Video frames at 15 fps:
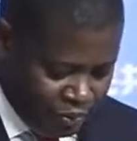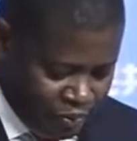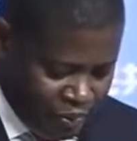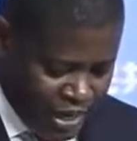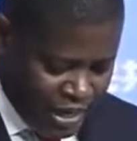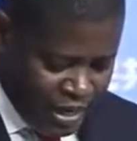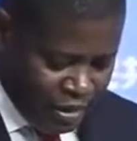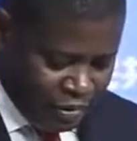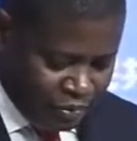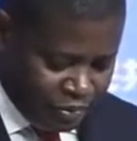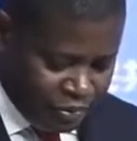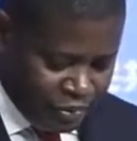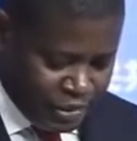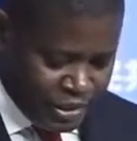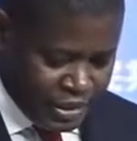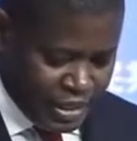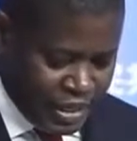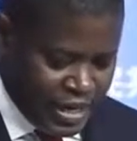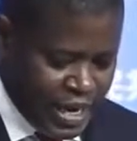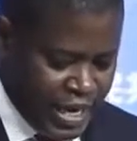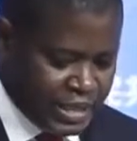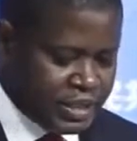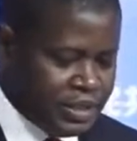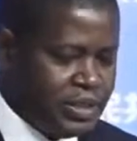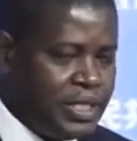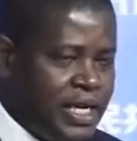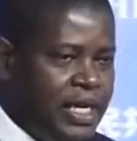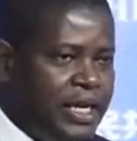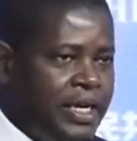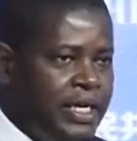become the next
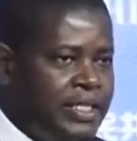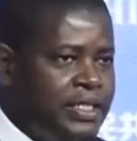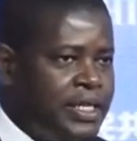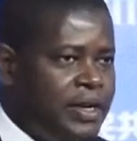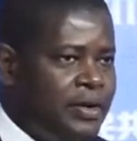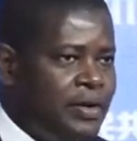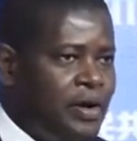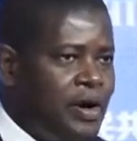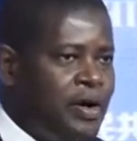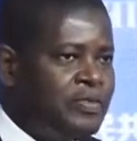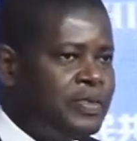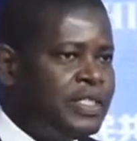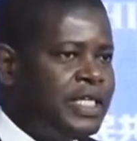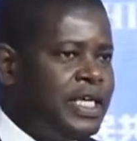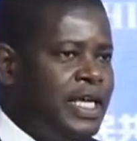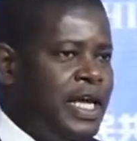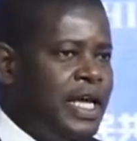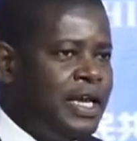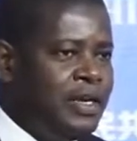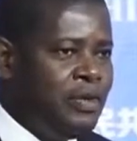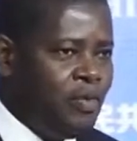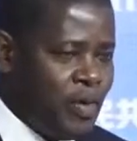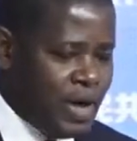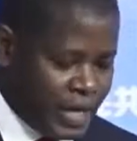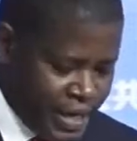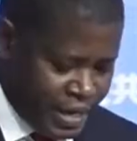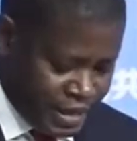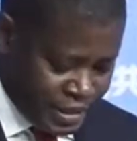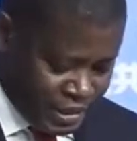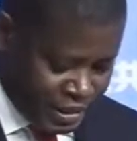generation of skilled
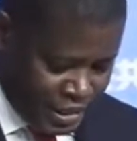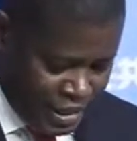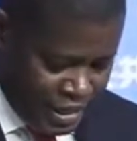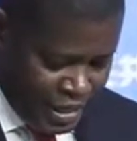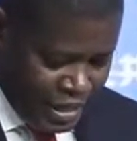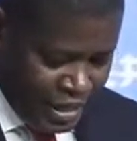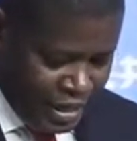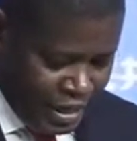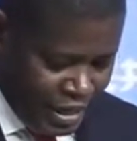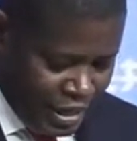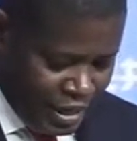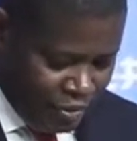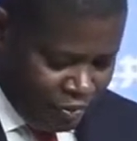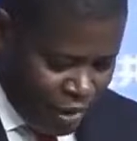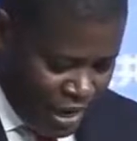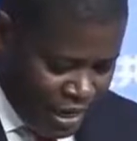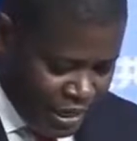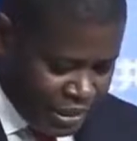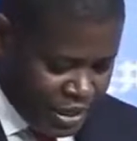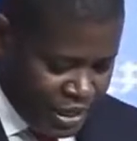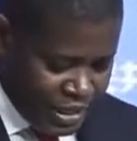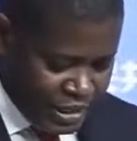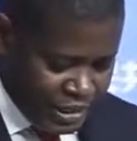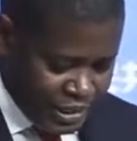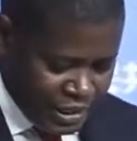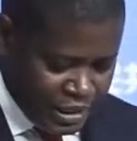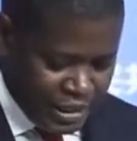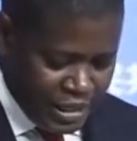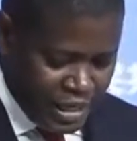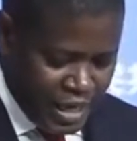workers, managers,
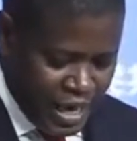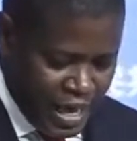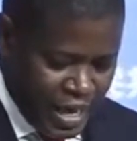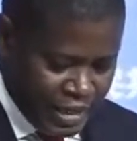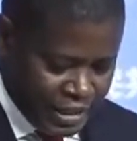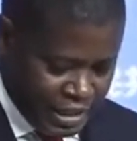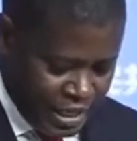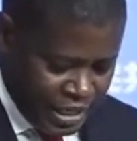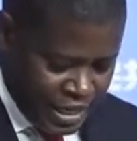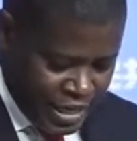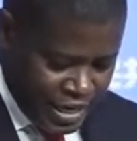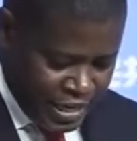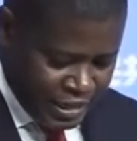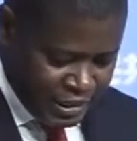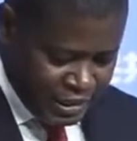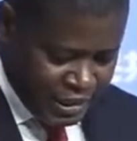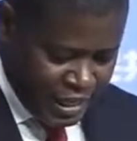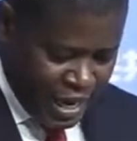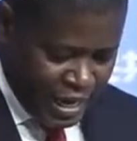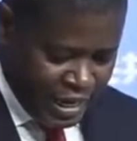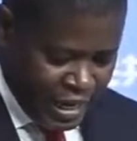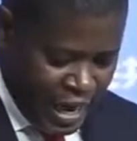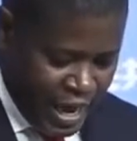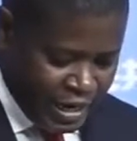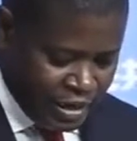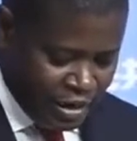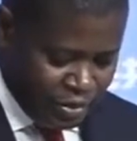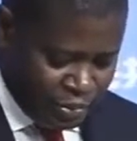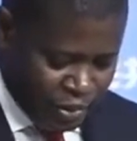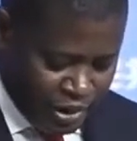engineers, and
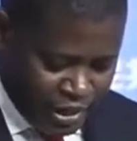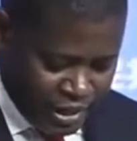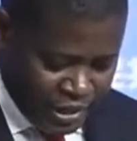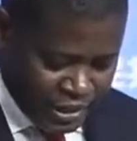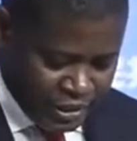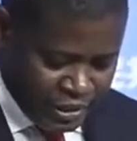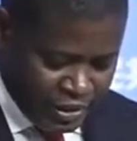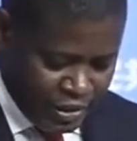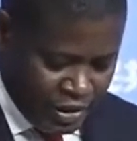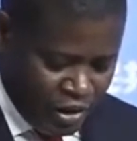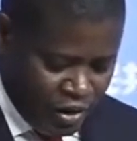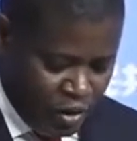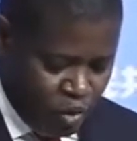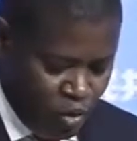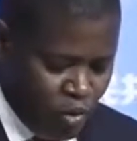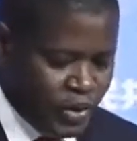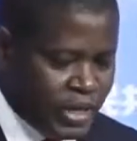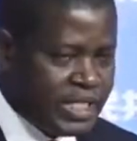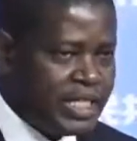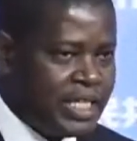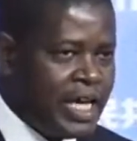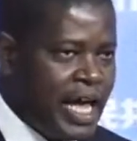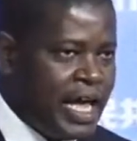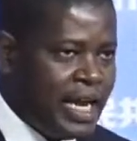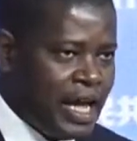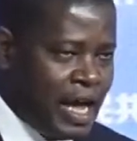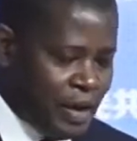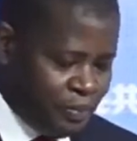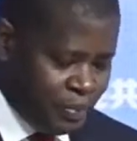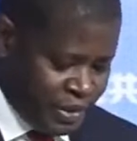entrepreneurs who will scale
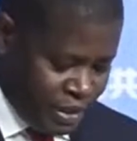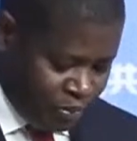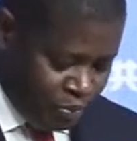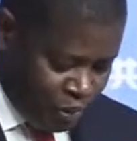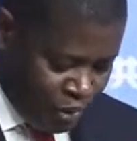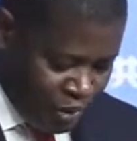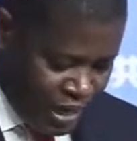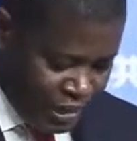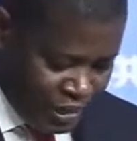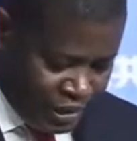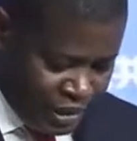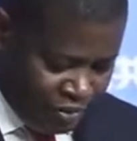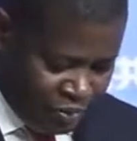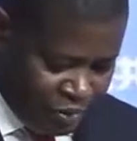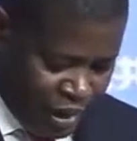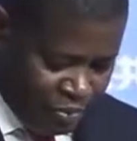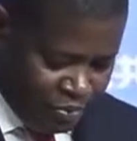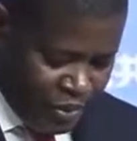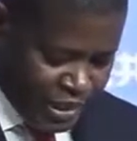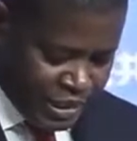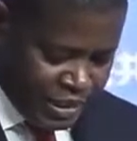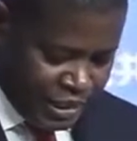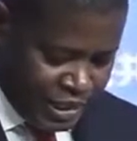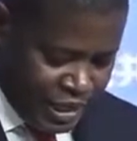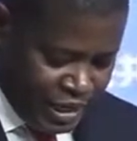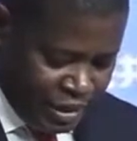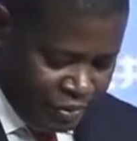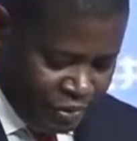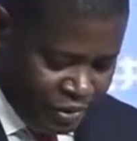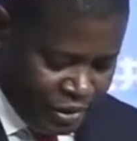up the productive
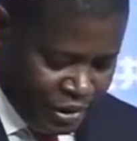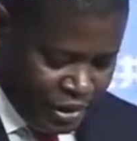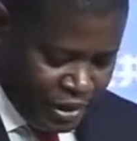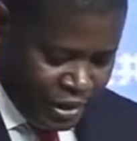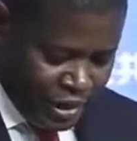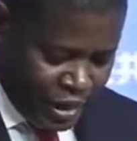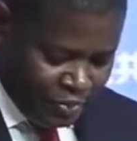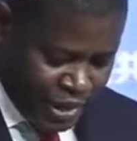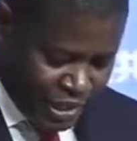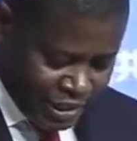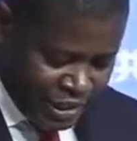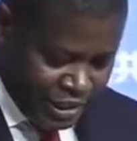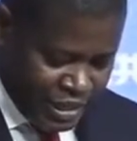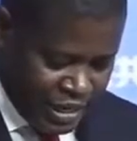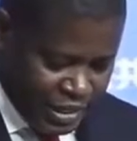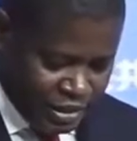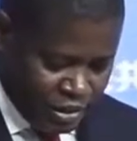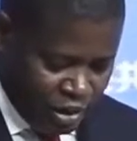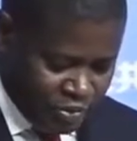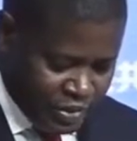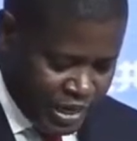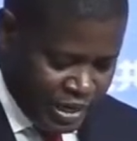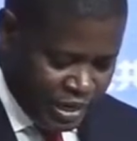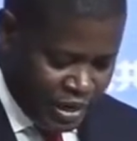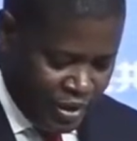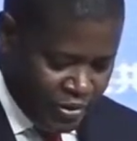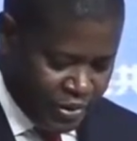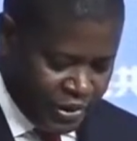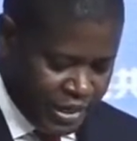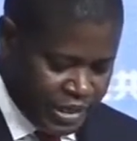capacities of their
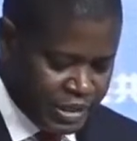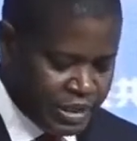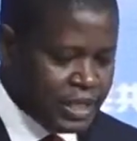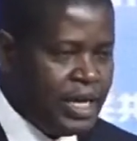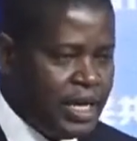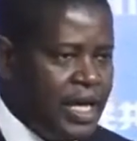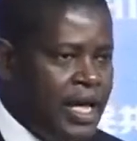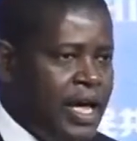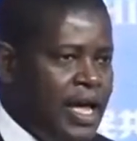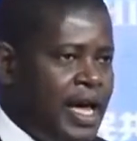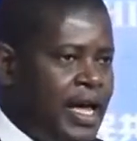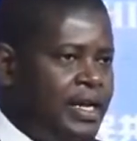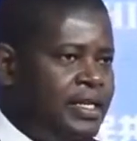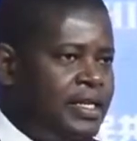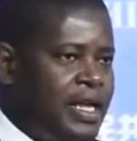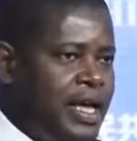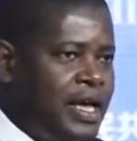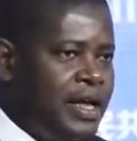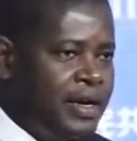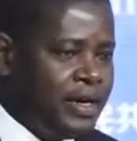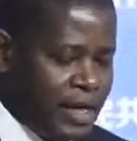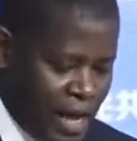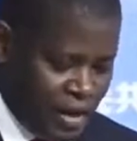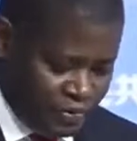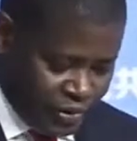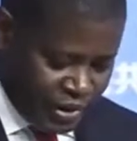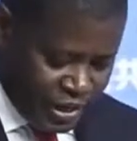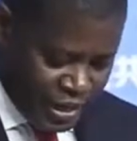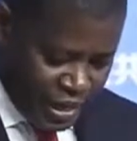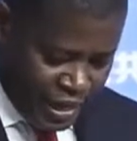countries and turn
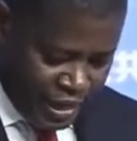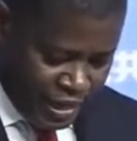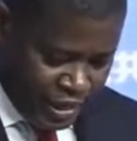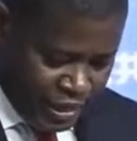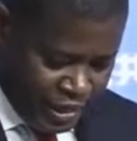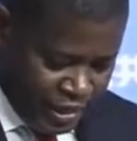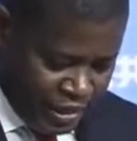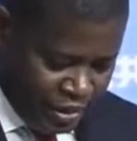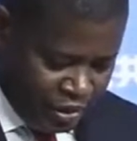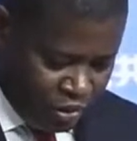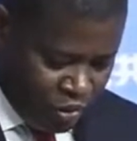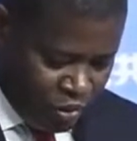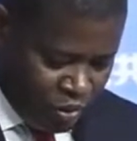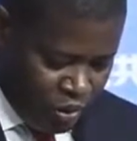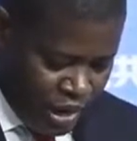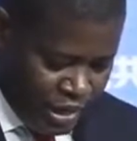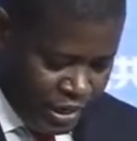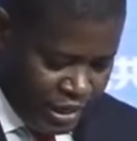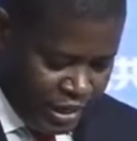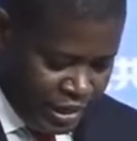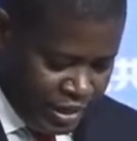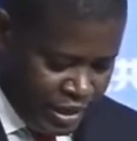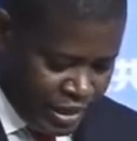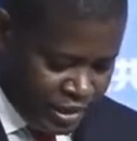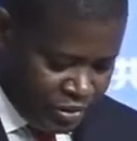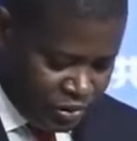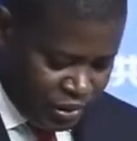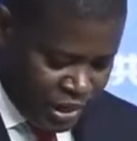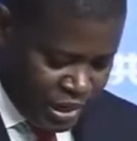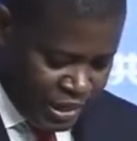Africa into an
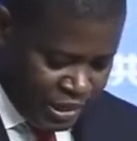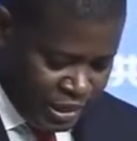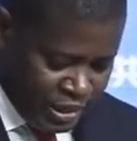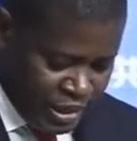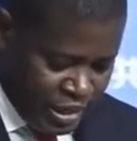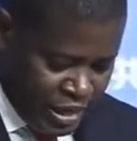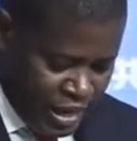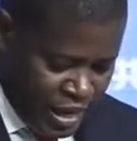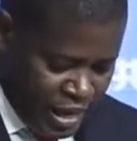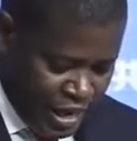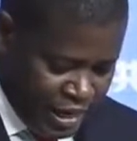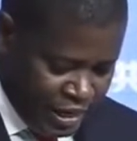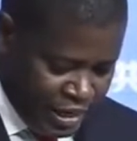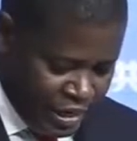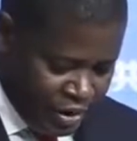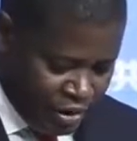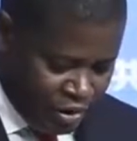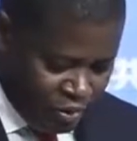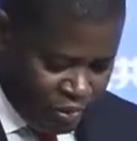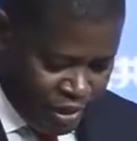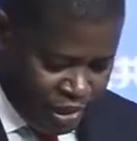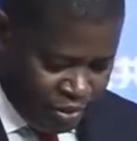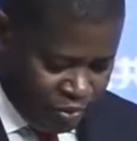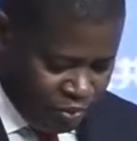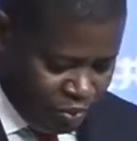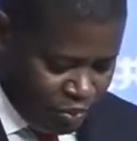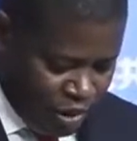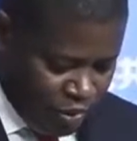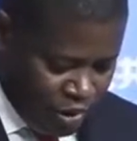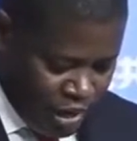industrial and economic
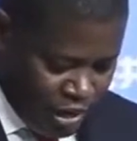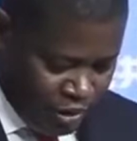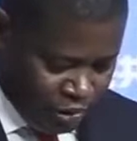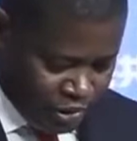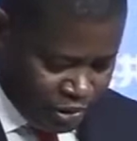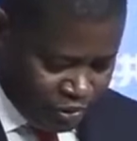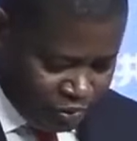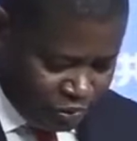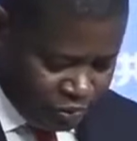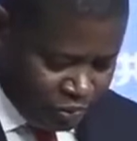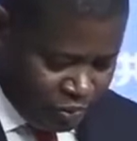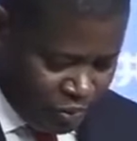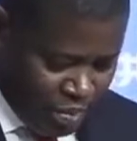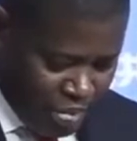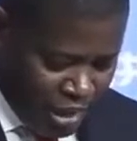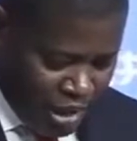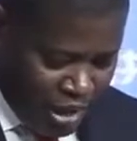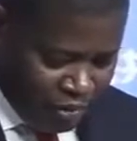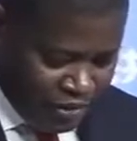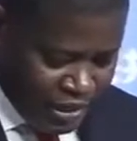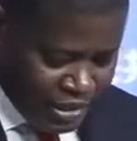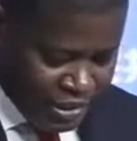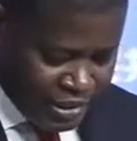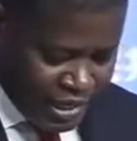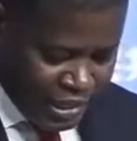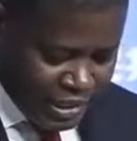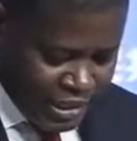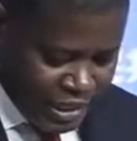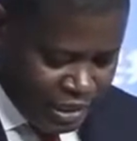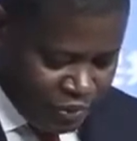powerhouse. Having
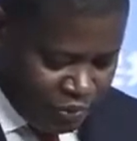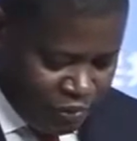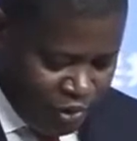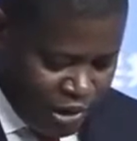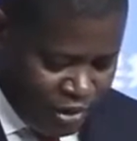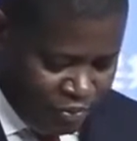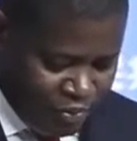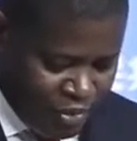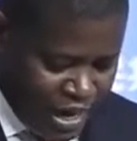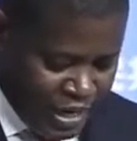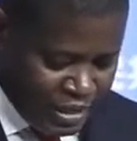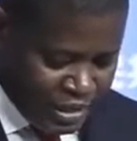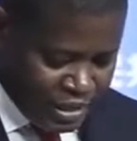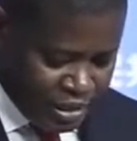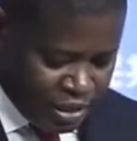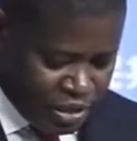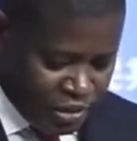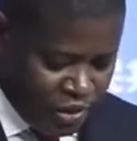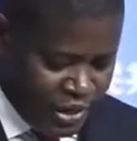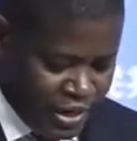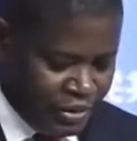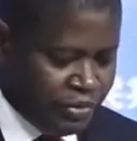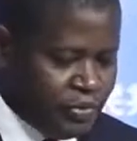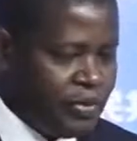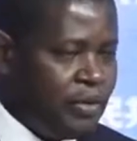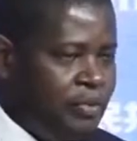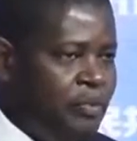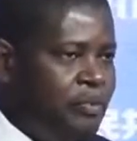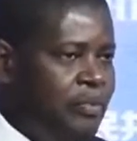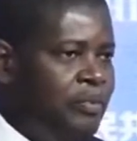successfully made the journey
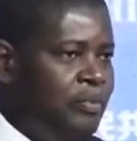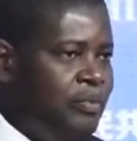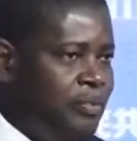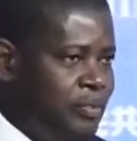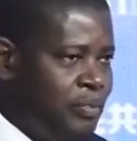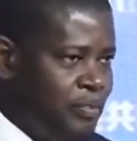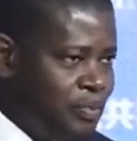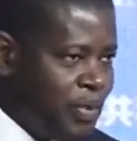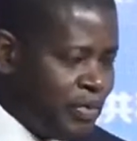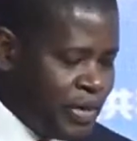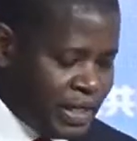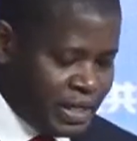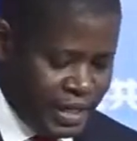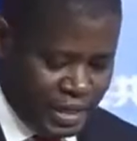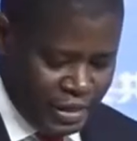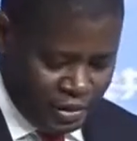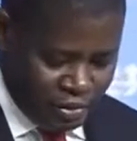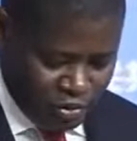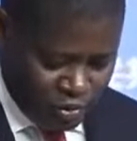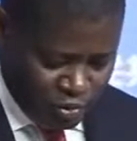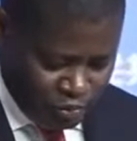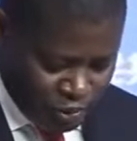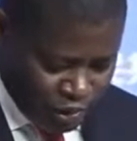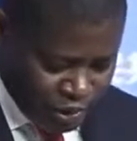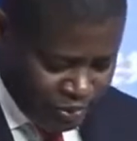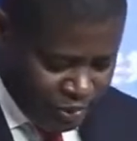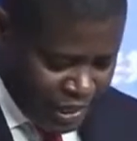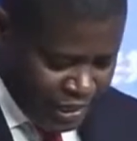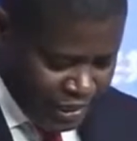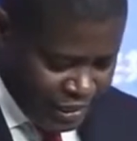from poverty to
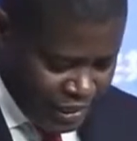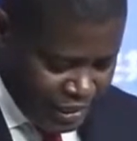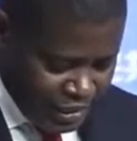prosperity,